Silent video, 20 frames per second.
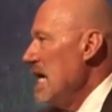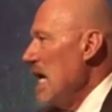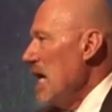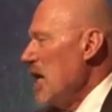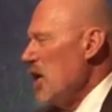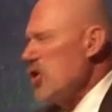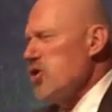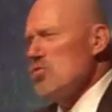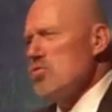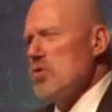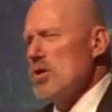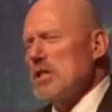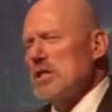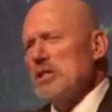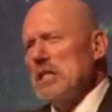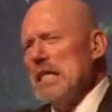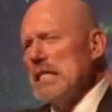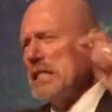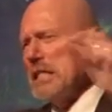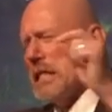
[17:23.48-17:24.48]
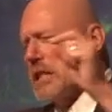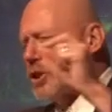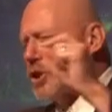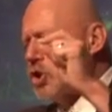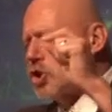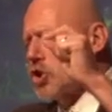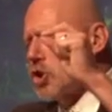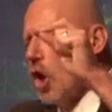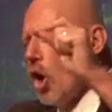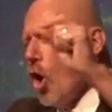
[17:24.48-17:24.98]
In other words, this is
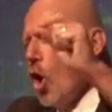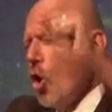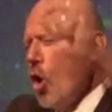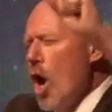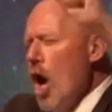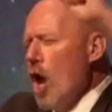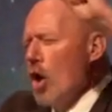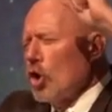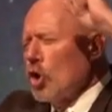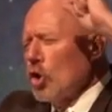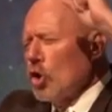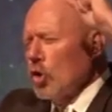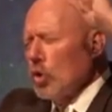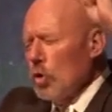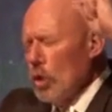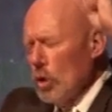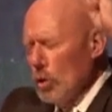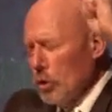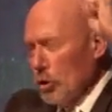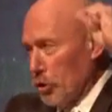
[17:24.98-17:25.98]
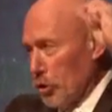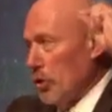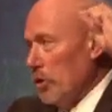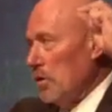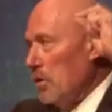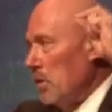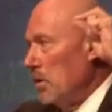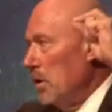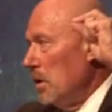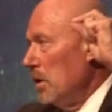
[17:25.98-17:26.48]
so
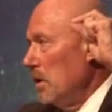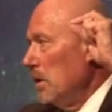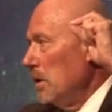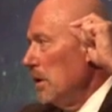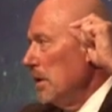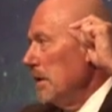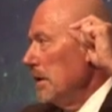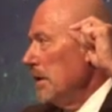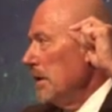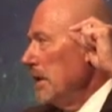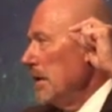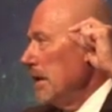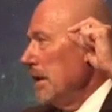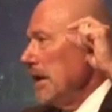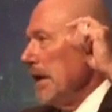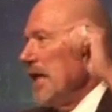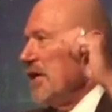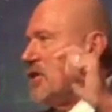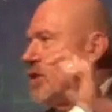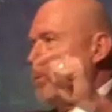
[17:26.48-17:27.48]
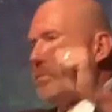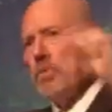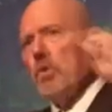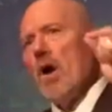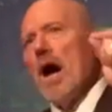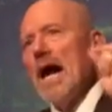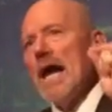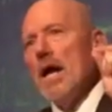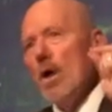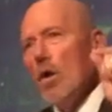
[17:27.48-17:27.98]
crucial in the
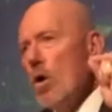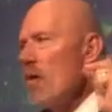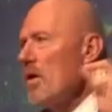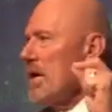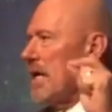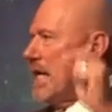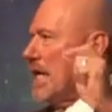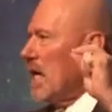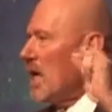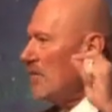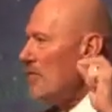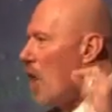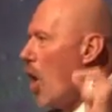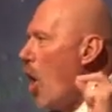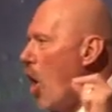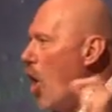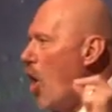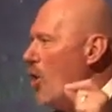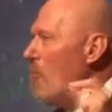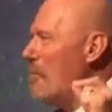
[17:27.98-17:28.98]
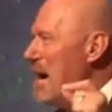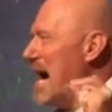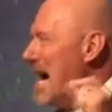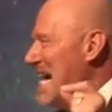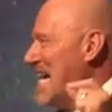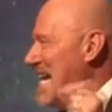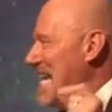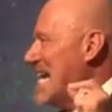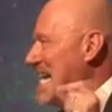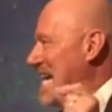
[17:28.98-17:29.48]
priority of
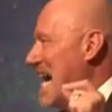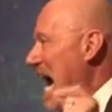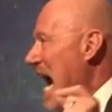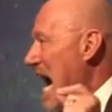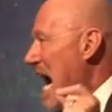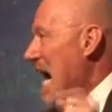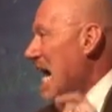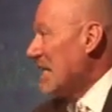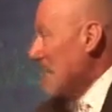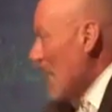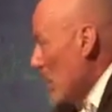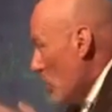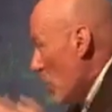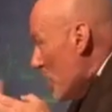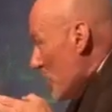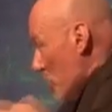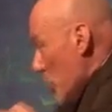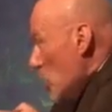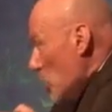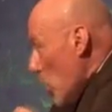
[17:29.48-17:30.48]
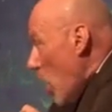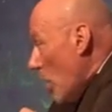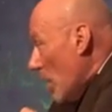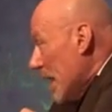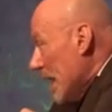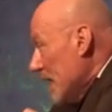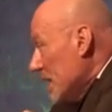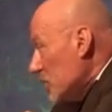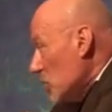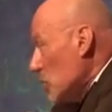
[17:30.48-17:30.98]
Almighty God that when they're
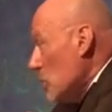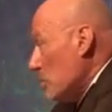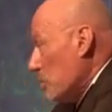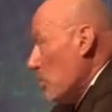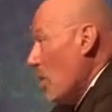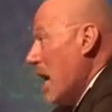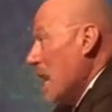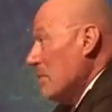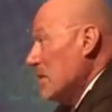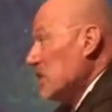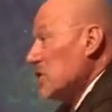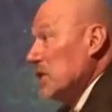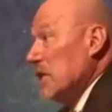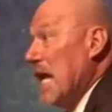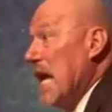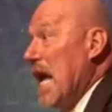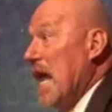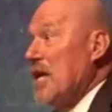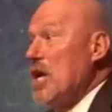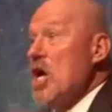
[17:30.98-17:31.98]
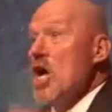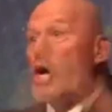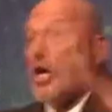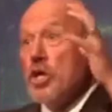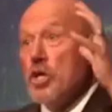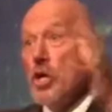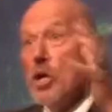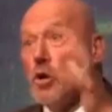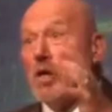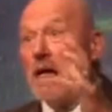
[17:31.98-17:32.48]
going into the promised
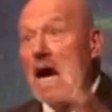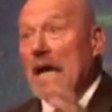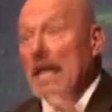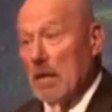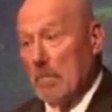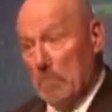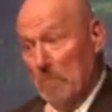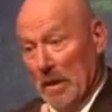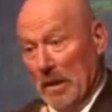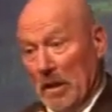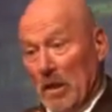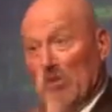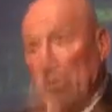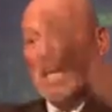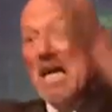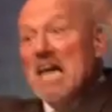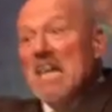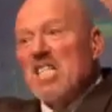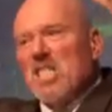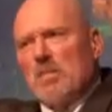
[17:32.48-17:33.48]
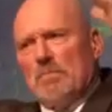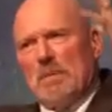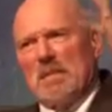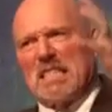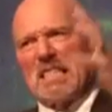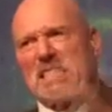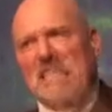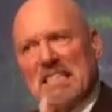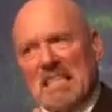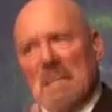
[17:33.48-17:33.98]
land, you got to build
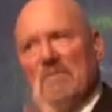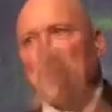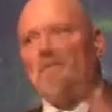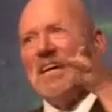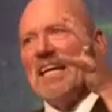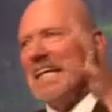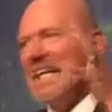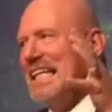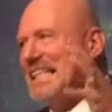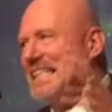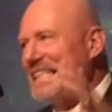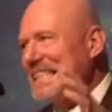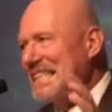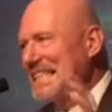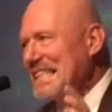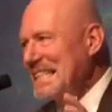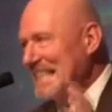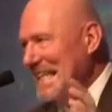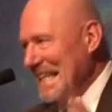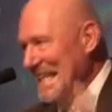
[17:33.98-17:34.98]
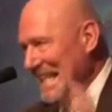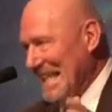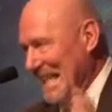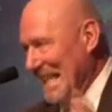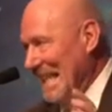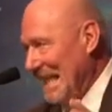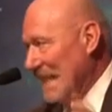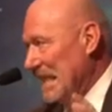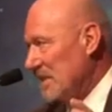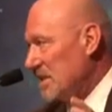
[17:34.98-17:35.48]
specific
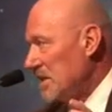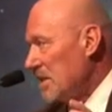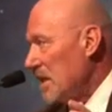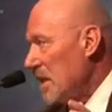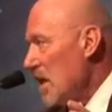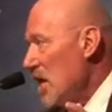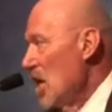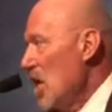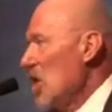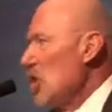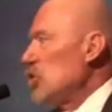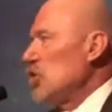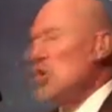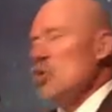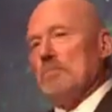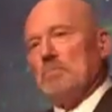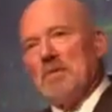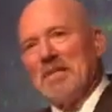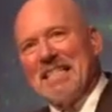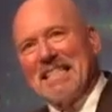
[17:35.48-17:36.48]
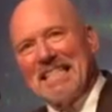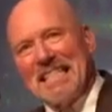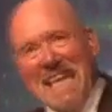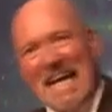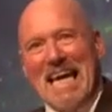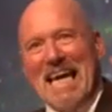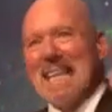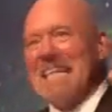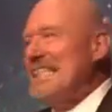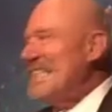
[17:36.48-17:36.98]
cities to
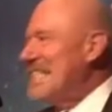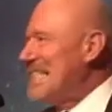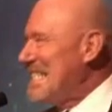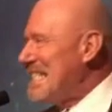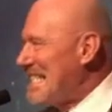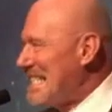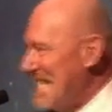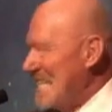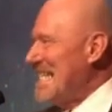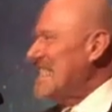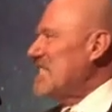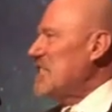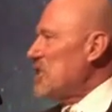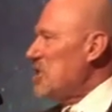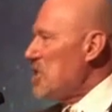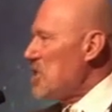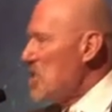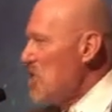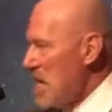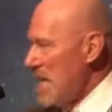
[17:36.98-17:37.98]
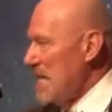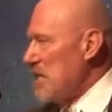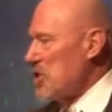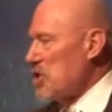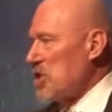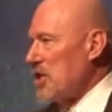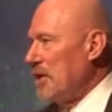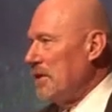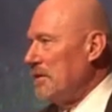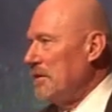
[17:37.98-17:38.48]
protect this
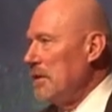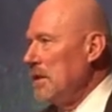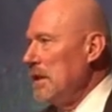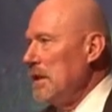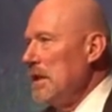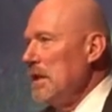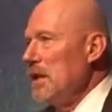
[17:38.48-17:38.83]
nation